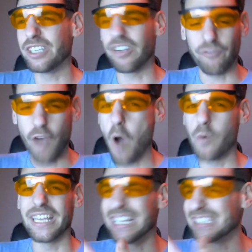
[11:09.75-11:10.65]
your
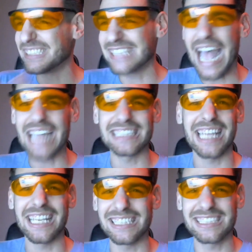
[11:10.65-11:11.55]
phone and the stats
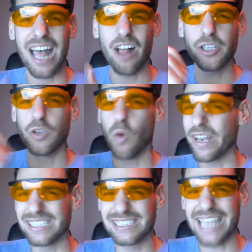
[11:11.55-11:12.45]
that it's telling you on
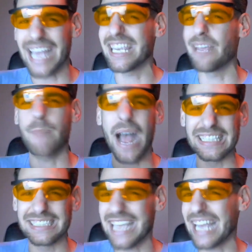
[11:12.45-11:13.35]
a second by
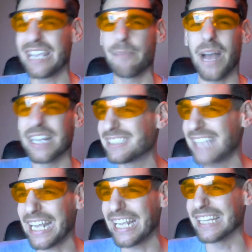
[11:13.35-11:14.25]
second by
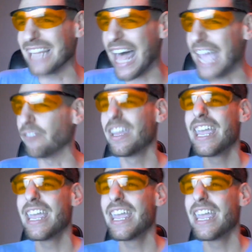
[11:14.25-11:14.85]
second life.